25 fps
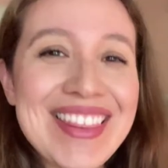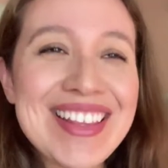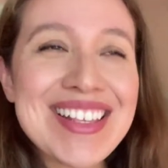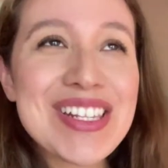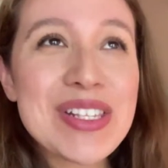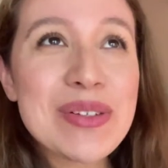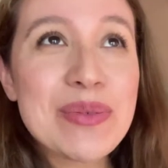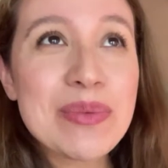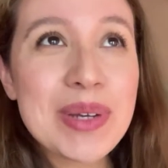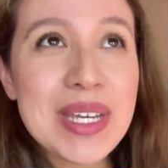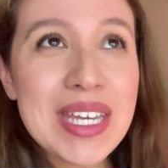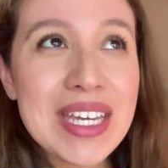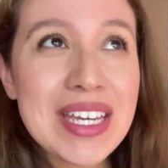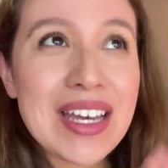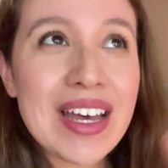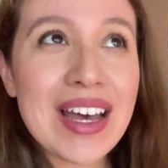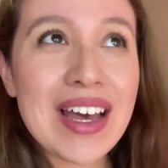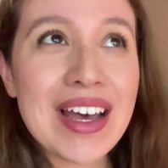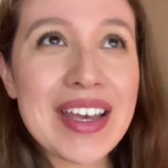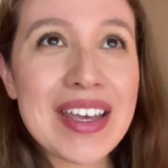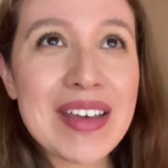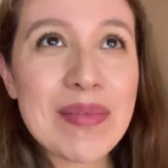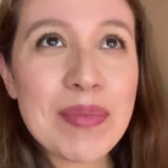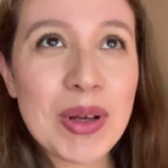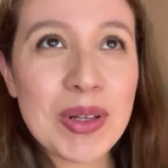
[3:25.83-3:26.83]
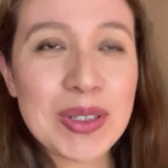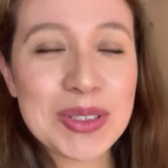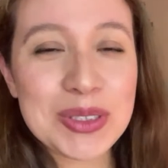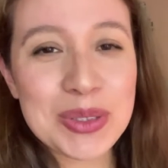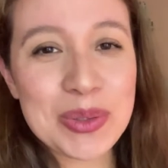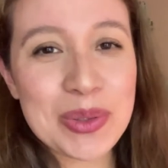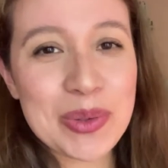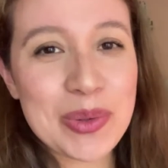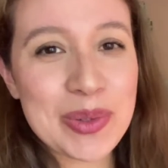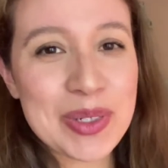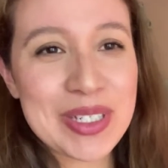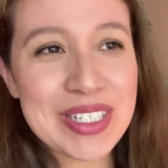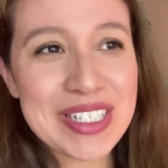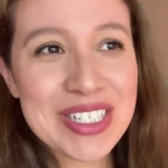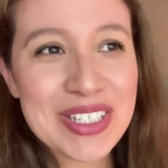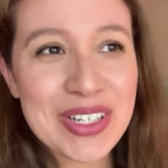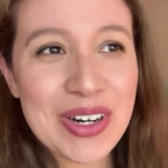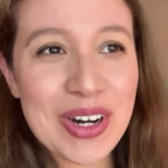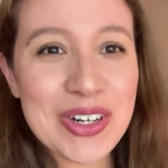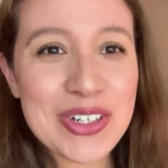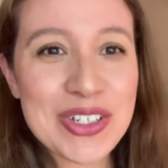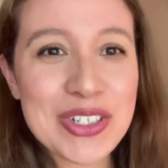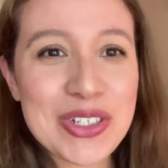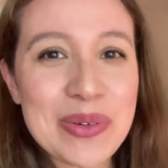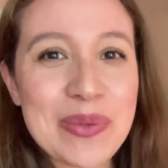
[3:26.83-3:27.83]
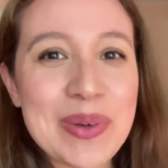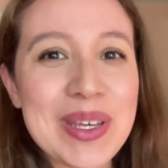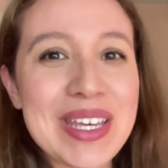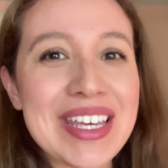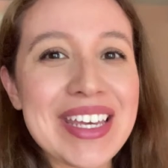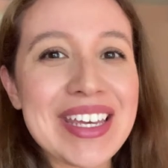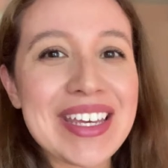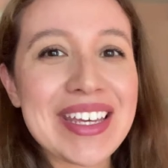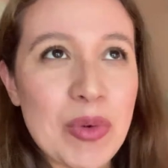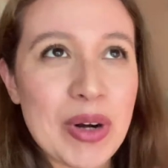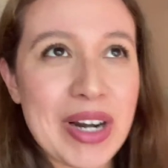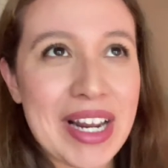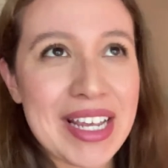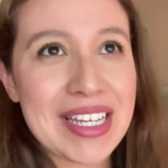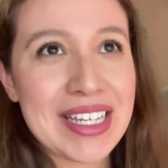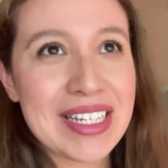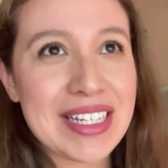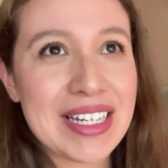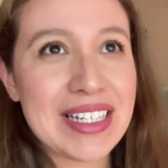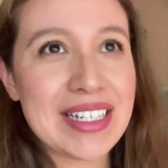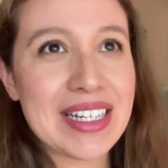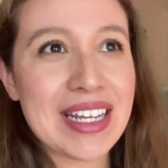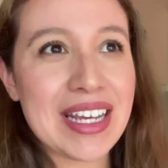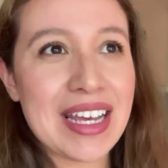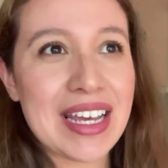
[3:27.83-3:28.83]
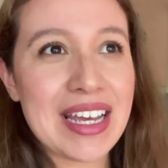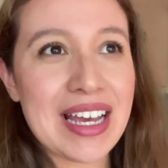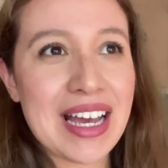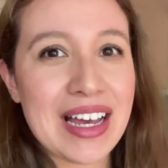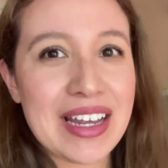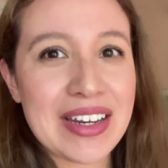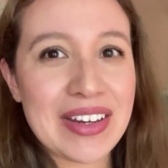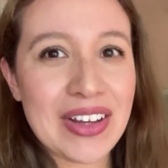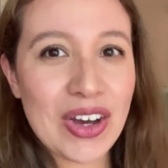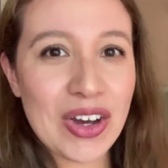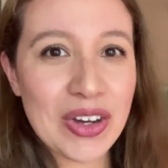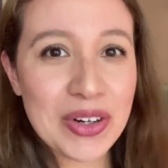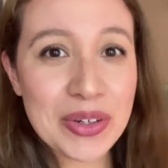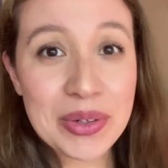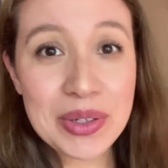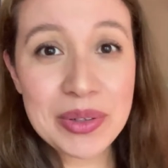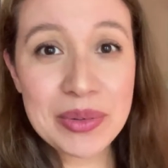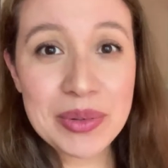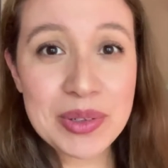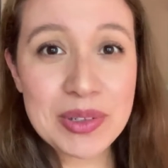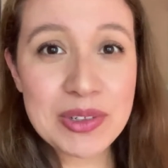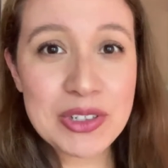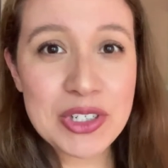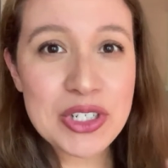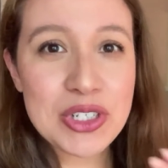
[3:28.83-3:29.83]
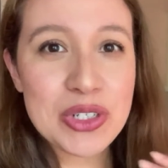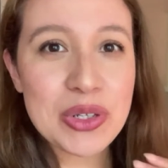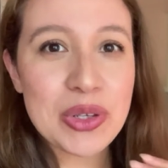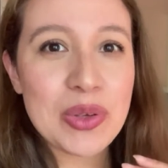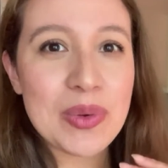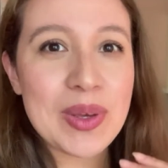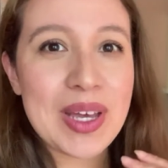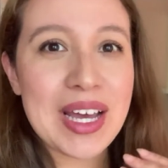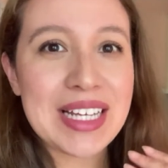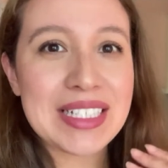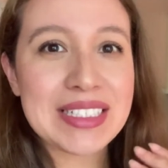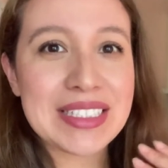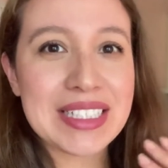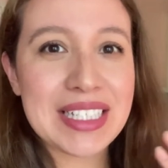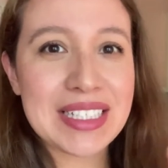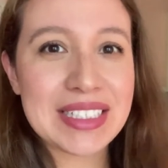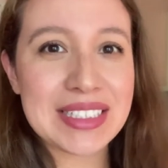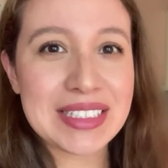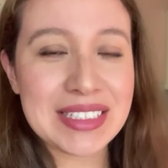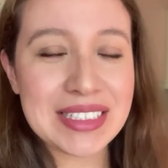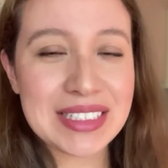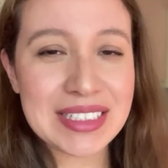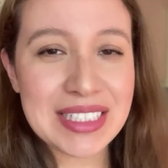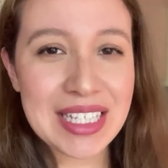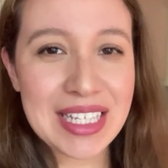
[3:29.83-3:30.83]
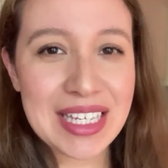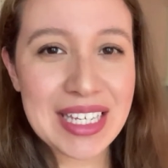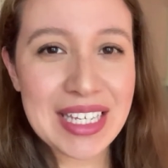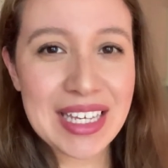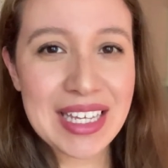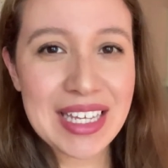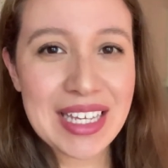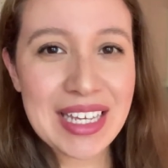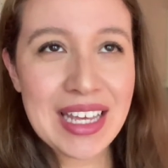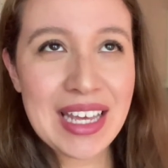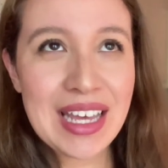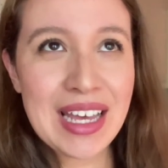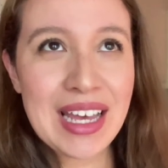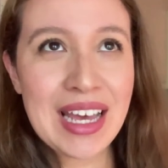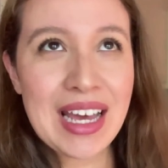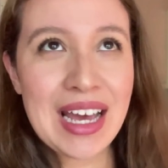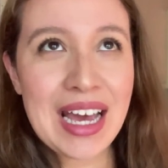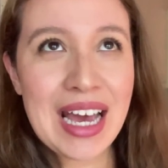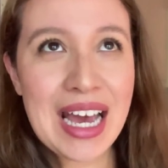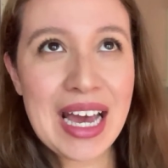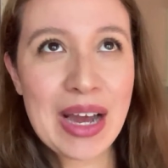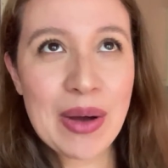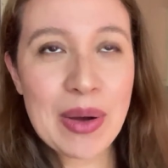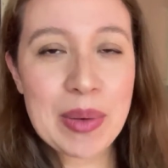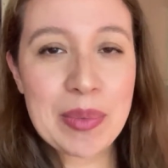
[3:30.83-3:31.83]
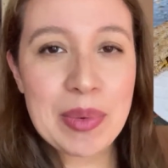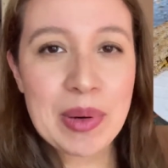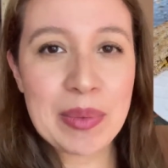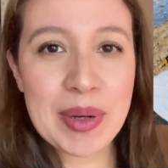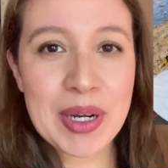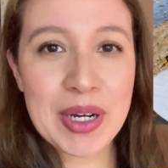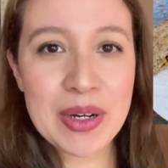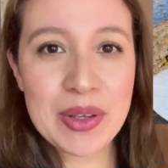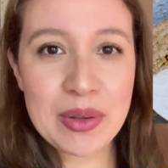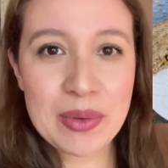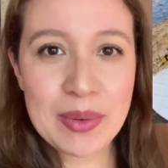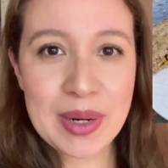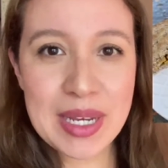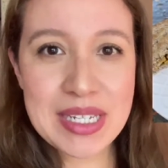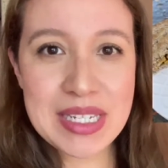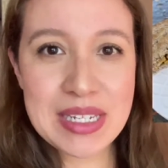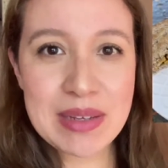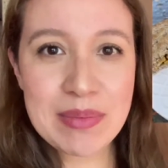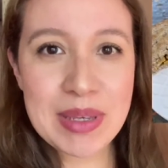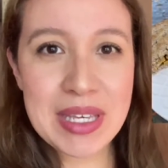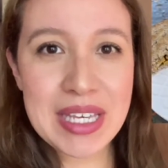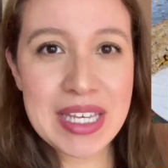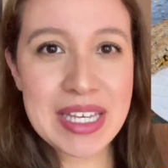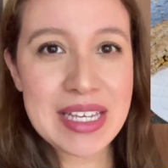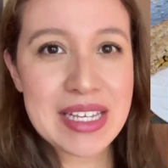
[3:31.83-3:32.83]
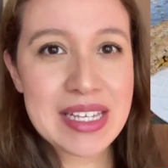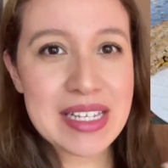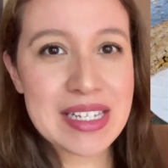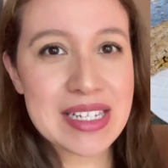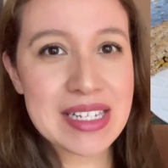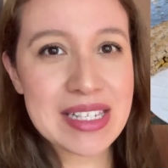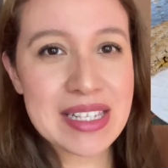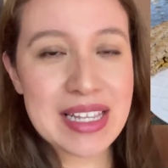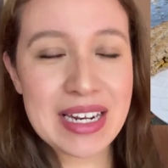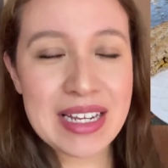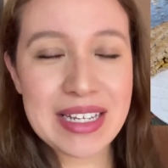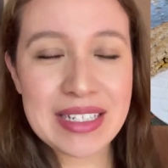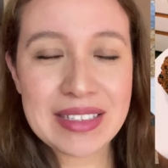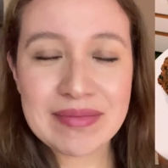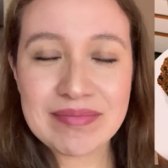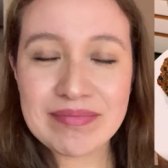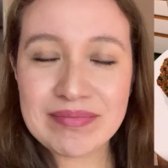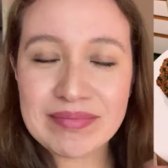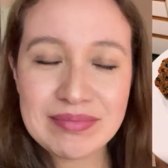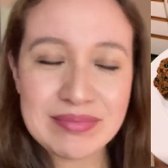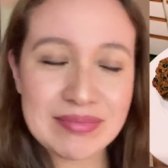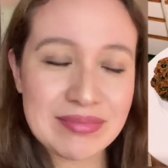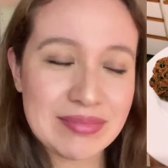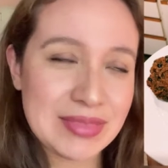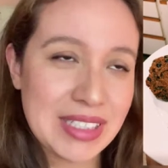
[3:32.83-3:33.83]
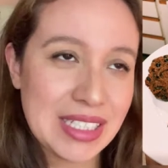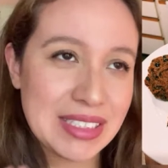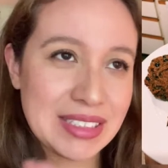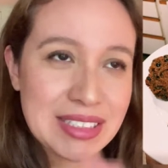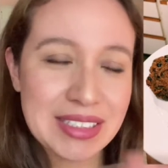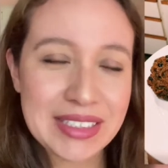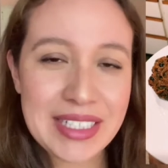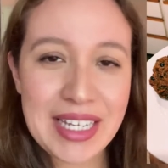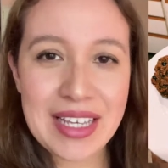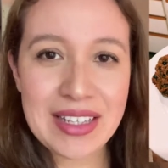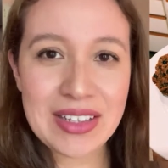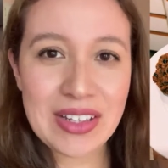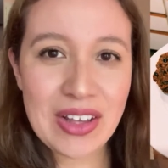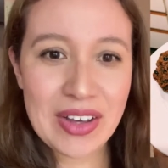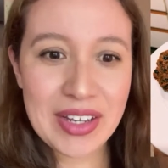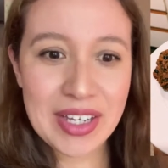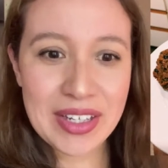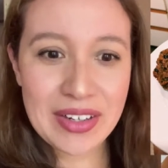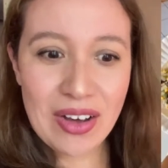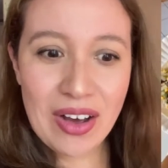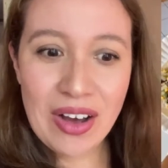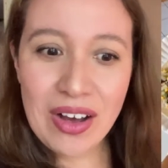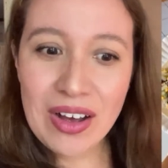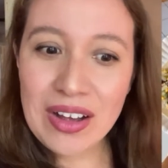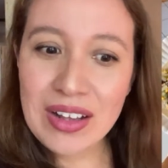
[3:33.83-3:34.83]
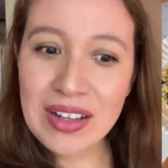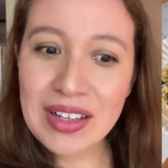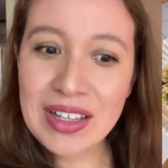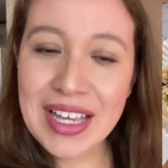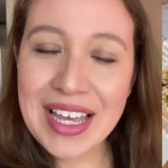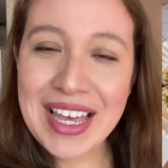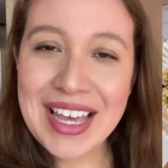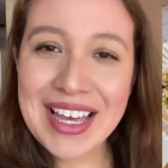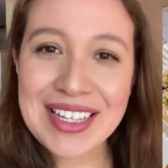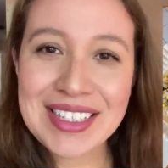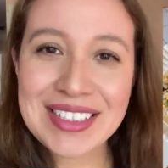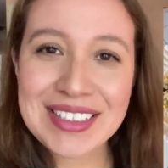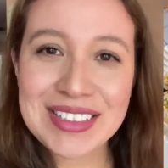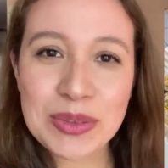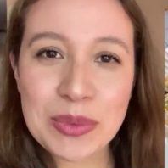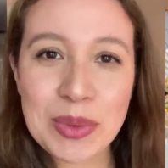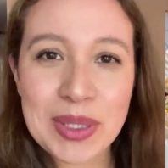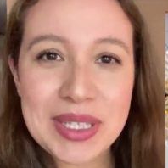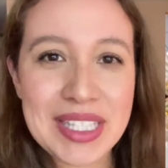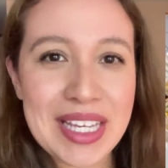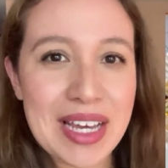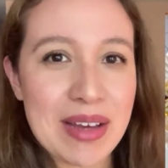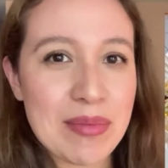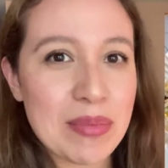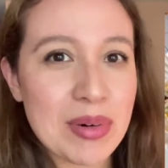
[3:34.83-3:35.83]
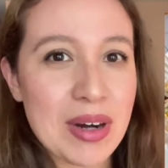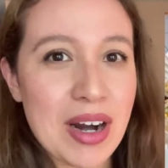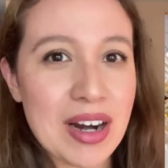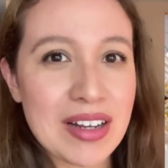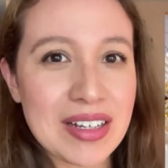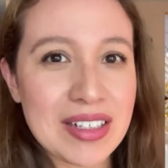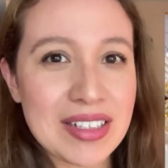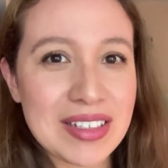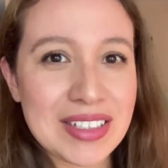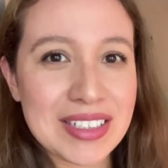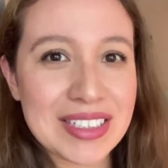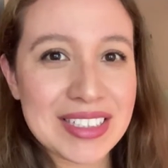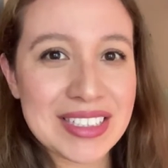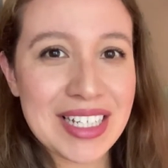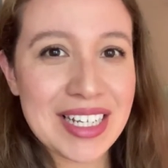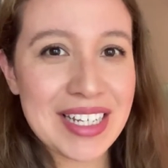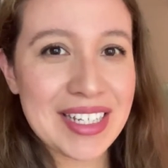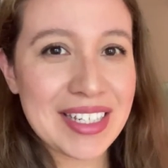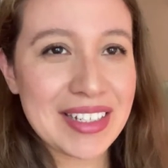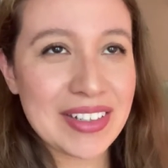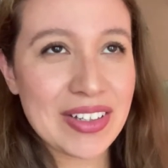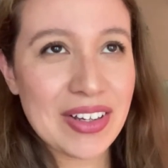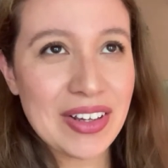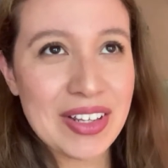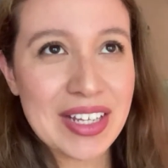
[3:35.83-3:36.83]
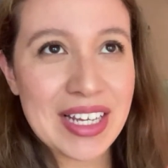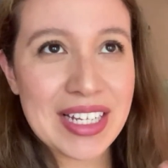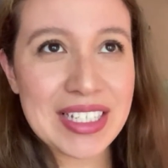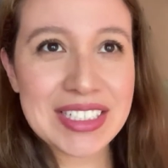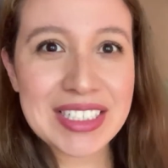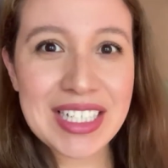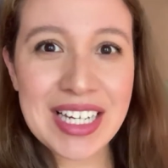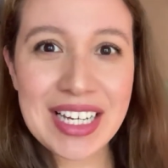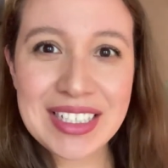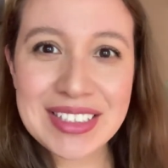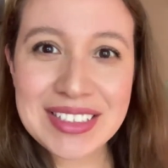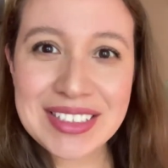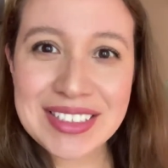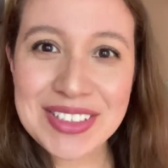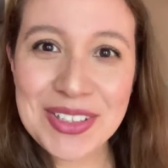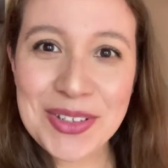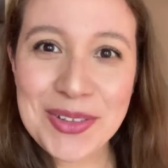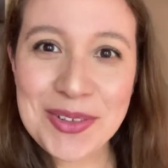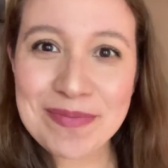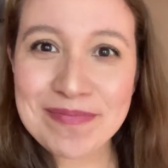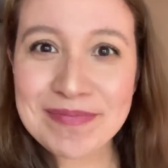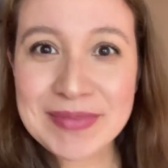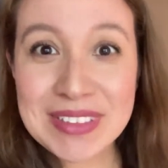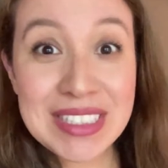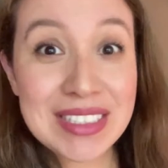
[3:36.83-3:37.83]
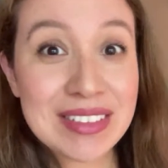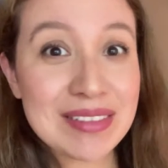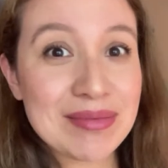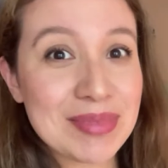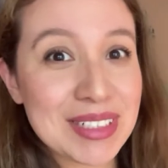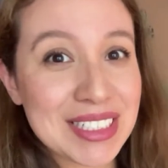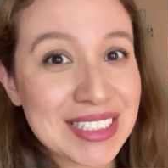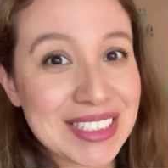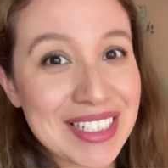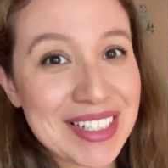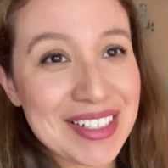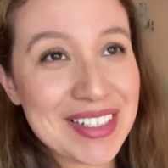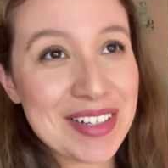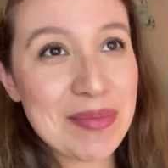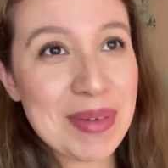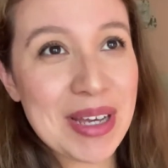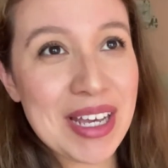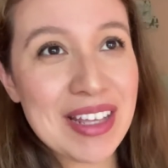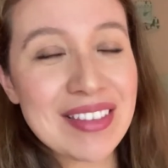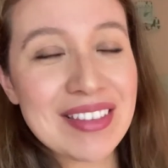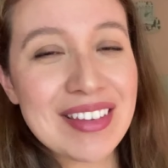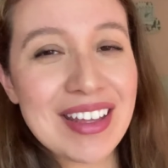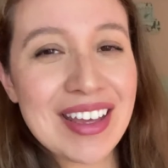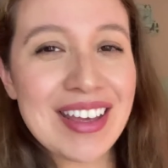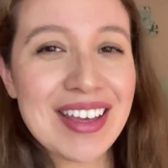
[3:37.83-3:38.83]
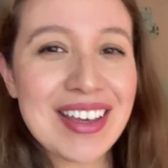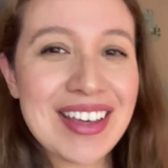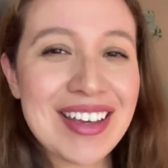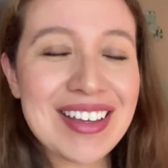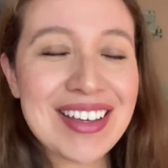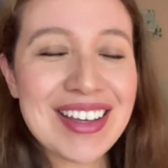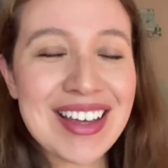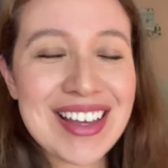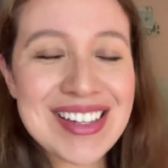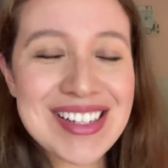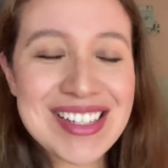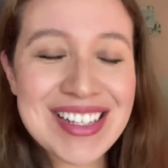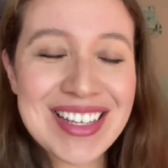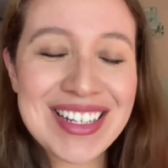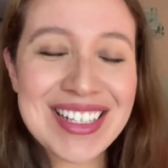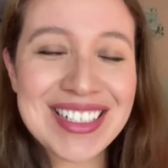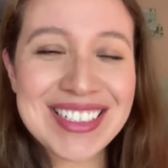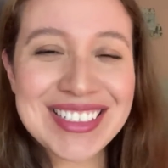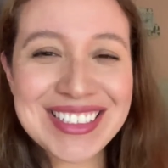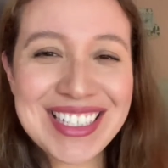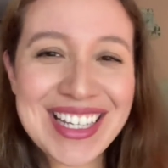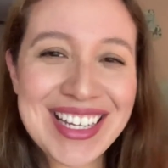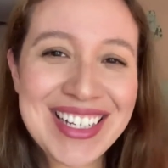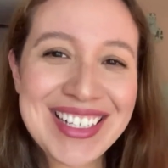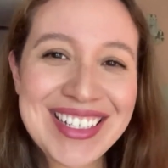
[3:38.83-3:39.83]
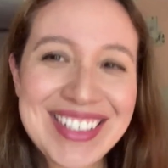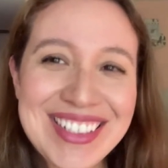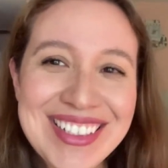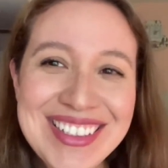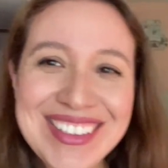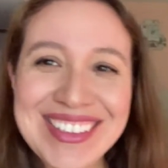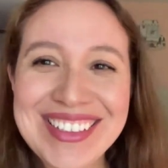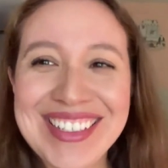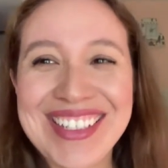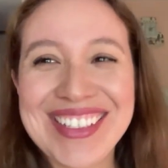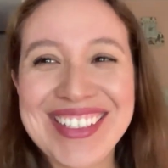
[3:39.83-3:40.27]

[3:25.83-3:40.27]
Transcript: And this week I am also going to start doing what I eat a day on Hungry Root just so you guys can see how I prepare the recipes, that it doesn't take long at all and what the end product looks like and all that jazz. So I'm excited about that. Guys, get excited.